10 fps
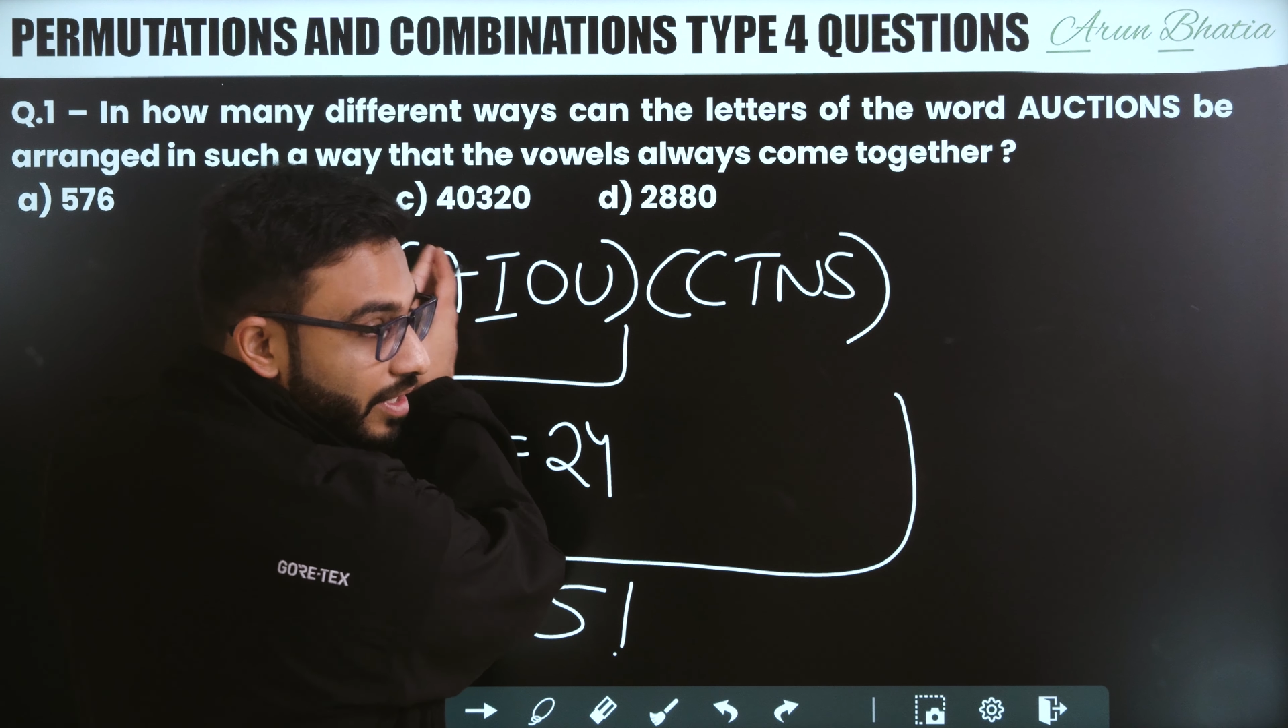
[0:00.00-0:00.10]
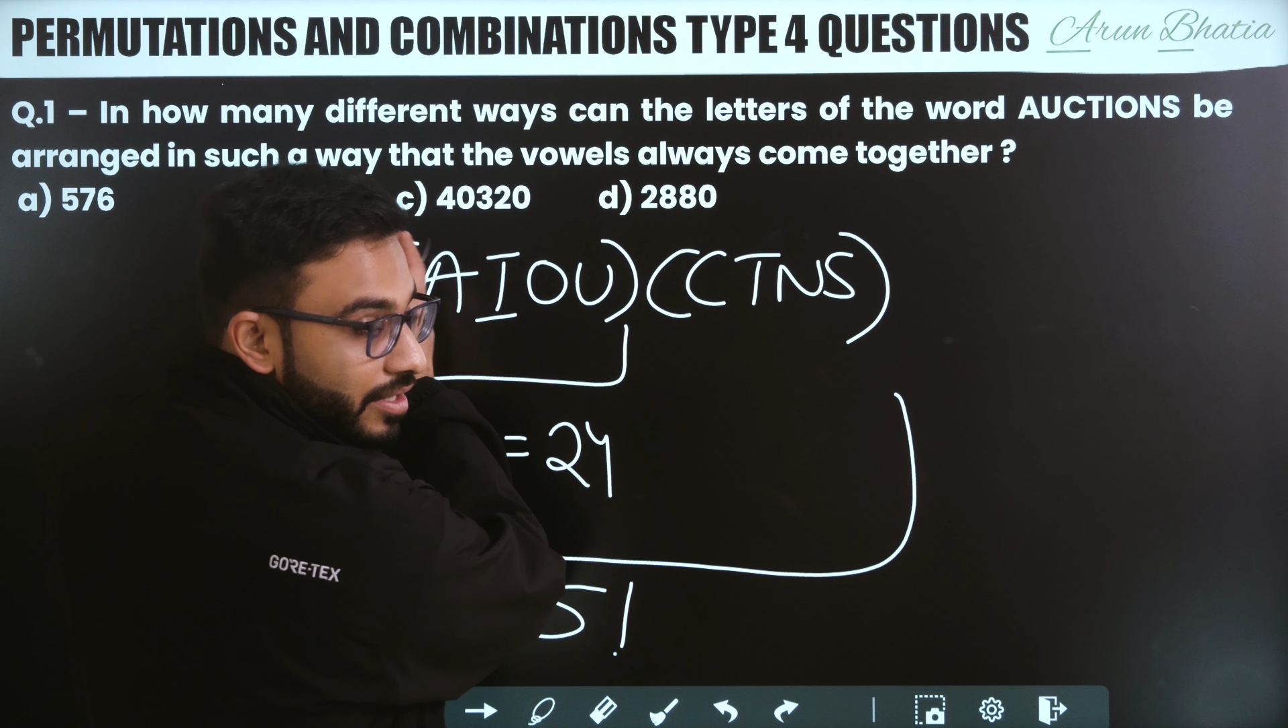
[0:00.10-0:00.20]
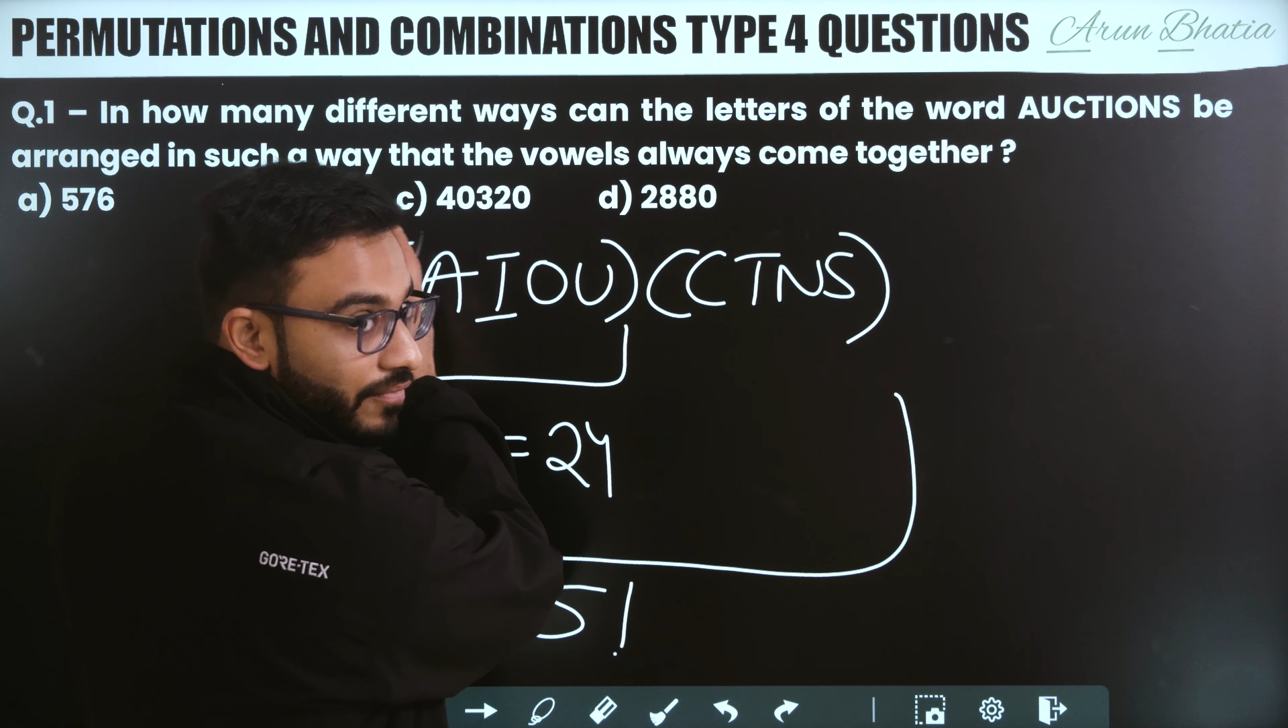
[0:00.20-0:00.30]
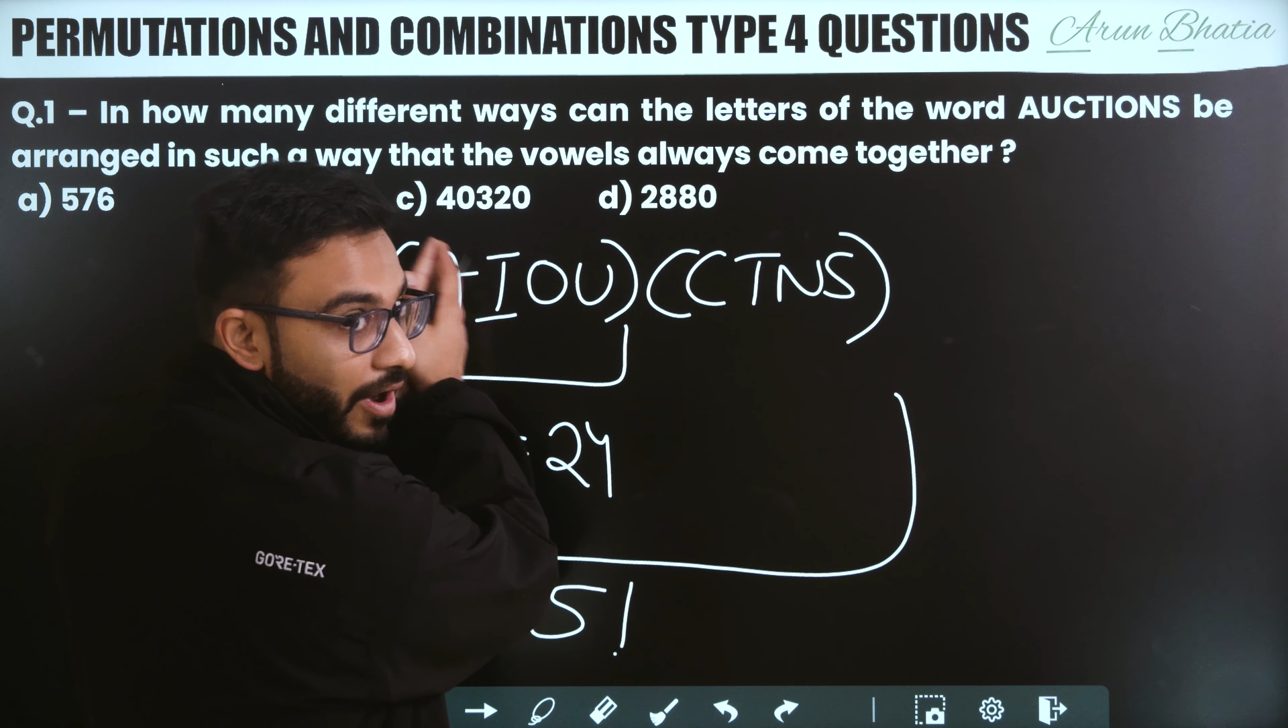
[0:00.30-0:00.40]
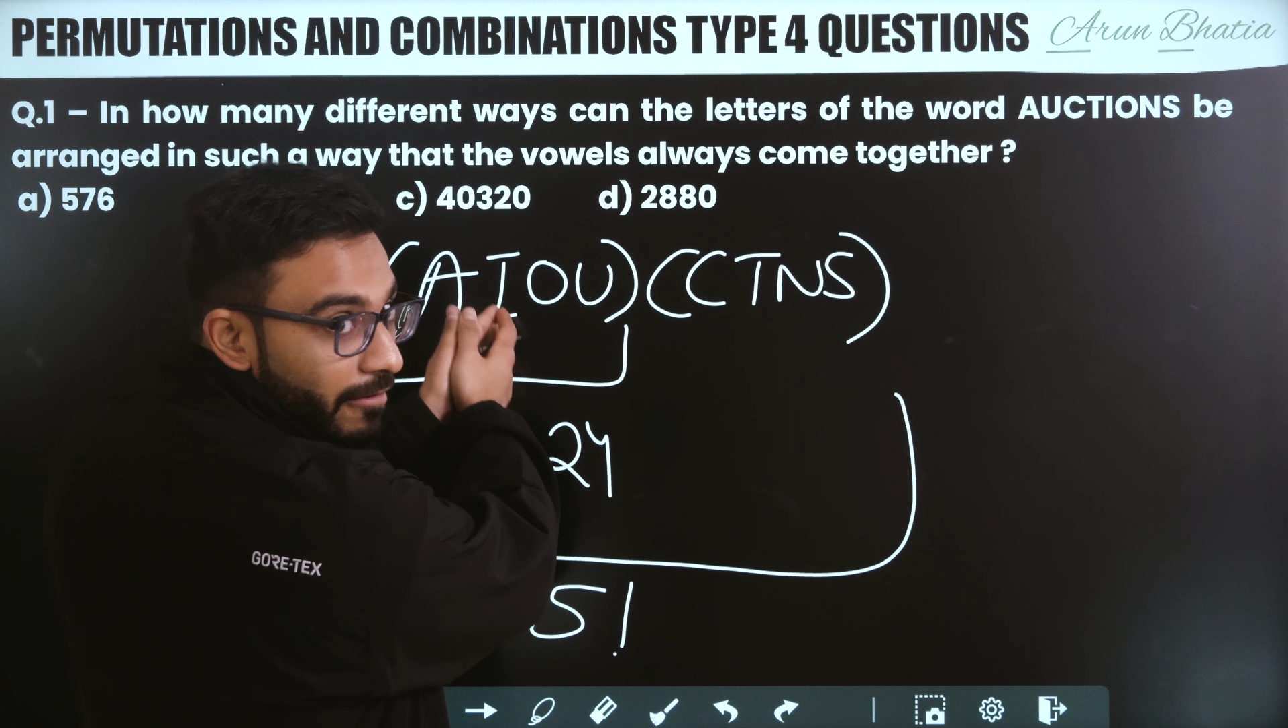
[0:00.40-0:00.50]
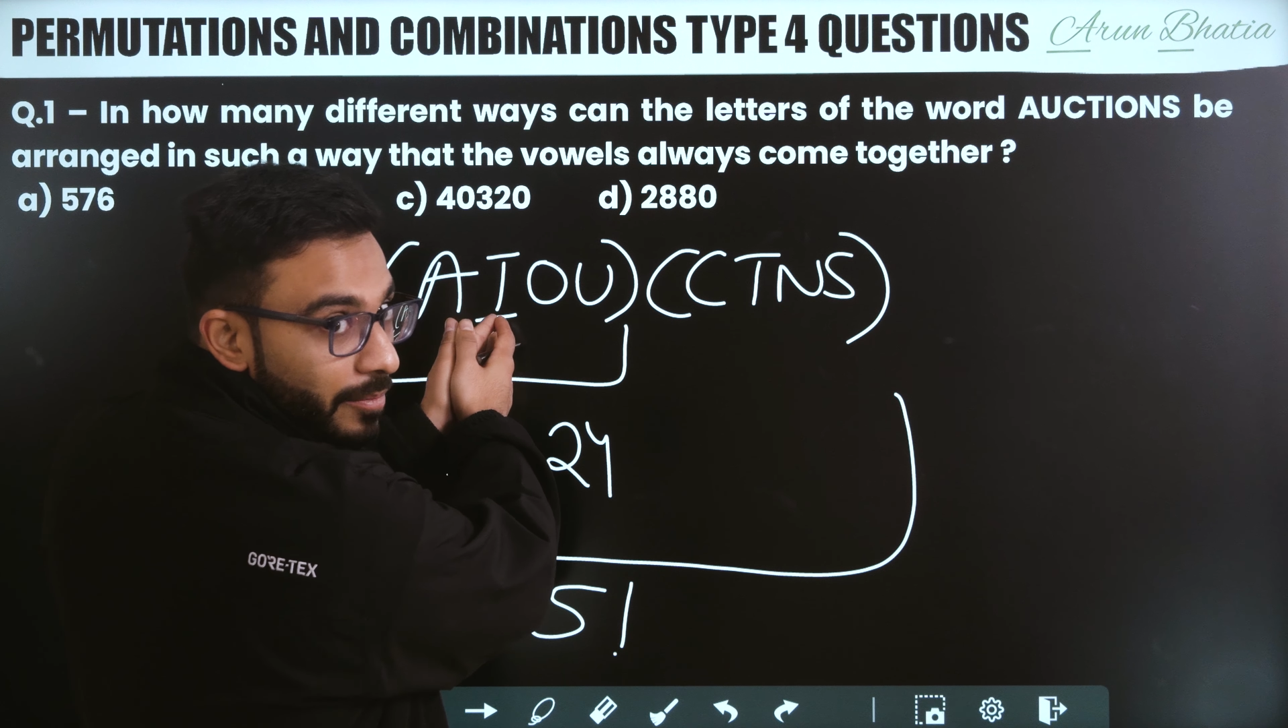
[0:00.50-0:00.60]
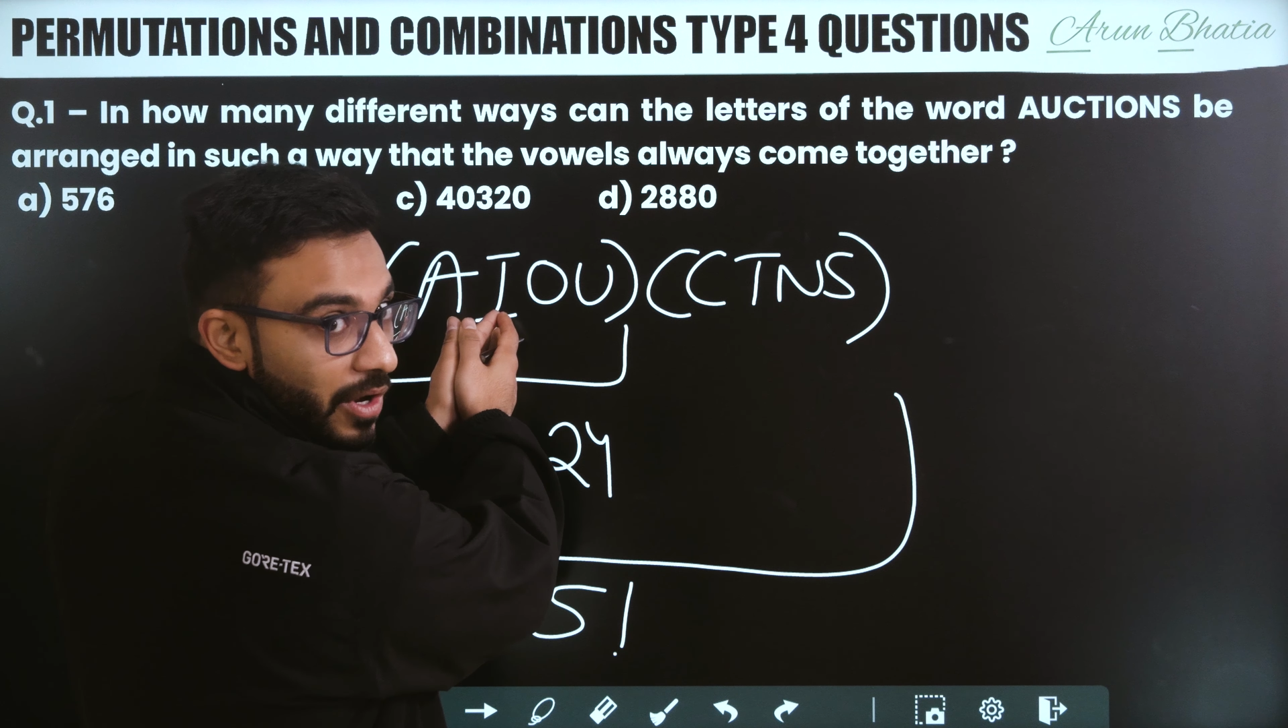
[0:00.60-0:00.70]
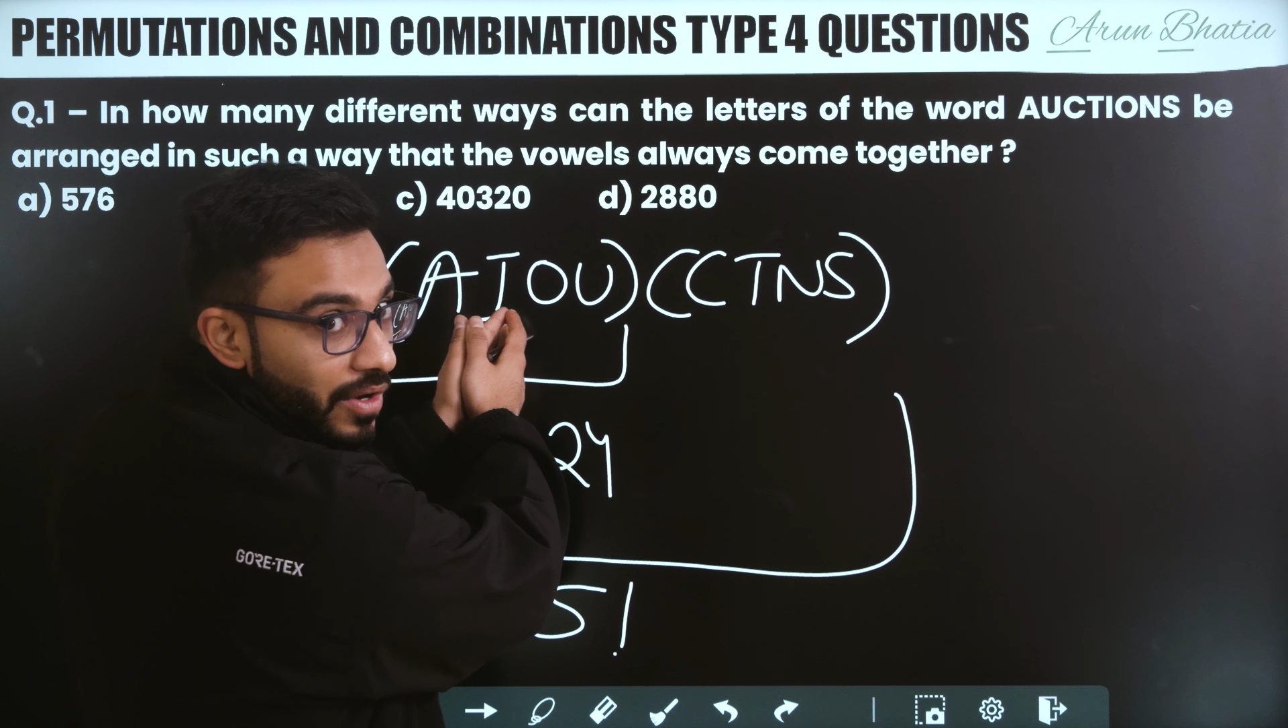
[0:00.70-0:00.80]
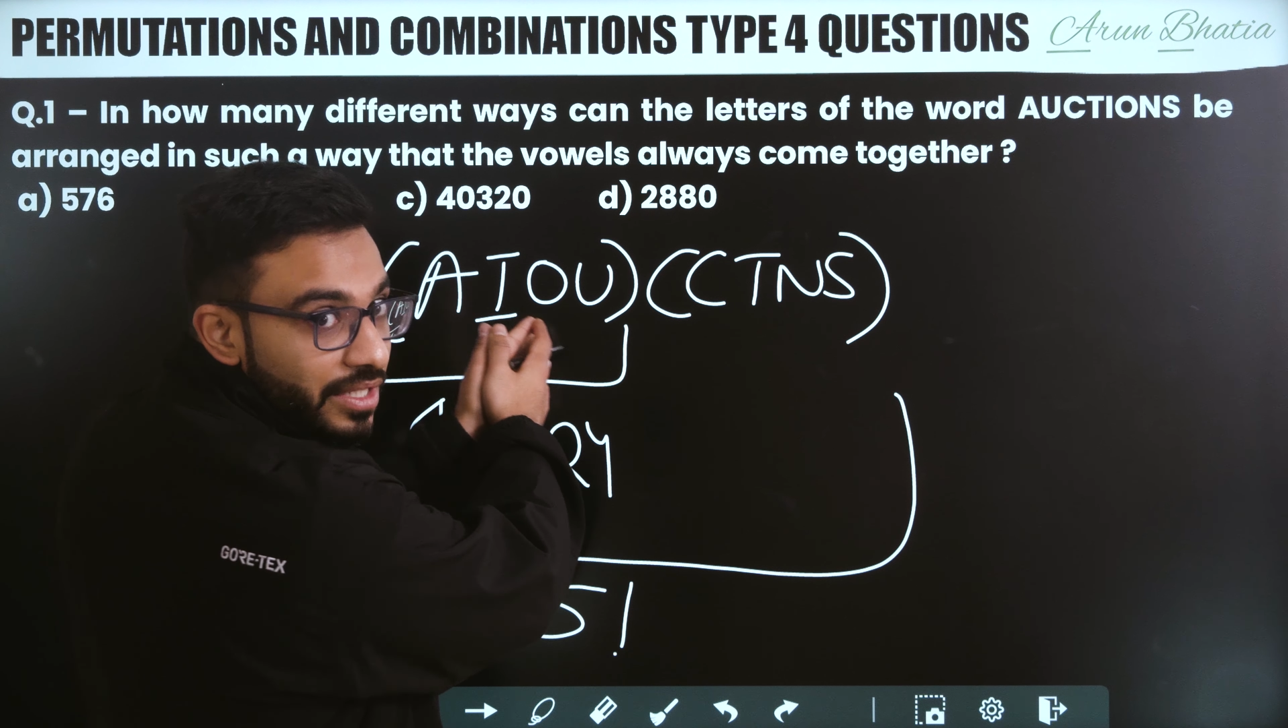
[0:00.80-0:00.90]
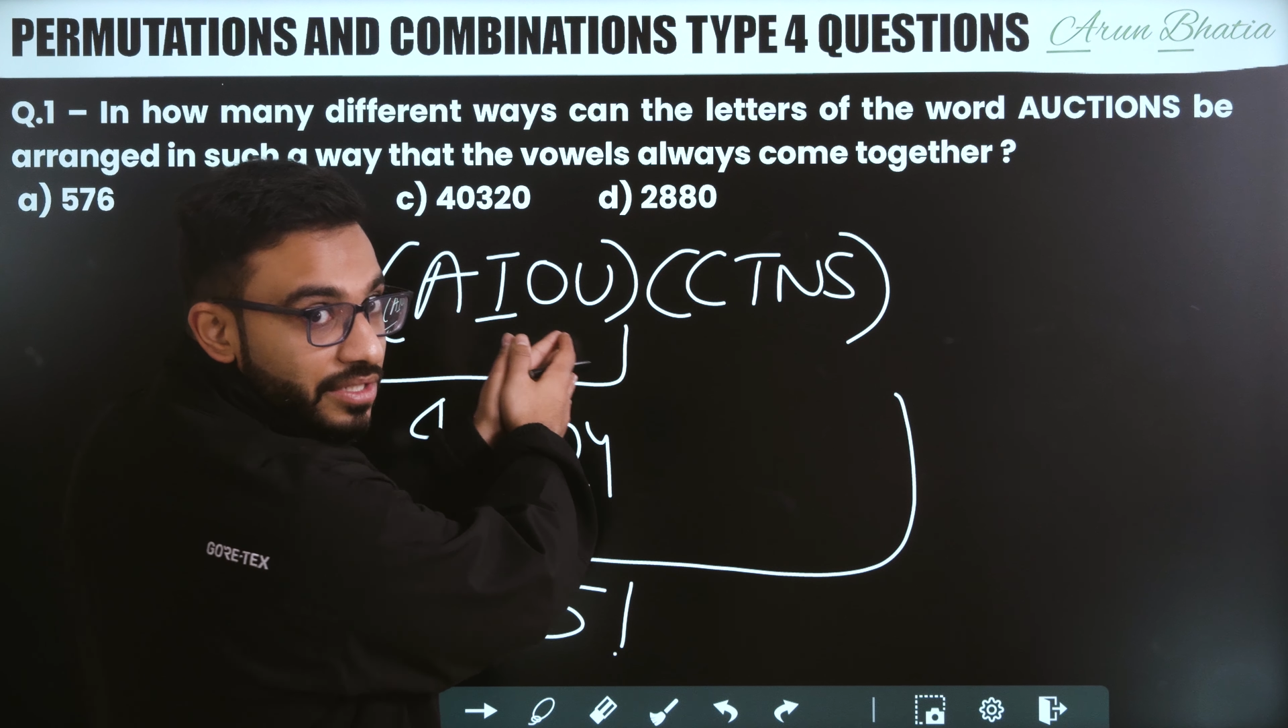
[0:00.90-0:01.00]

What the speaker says: vowel block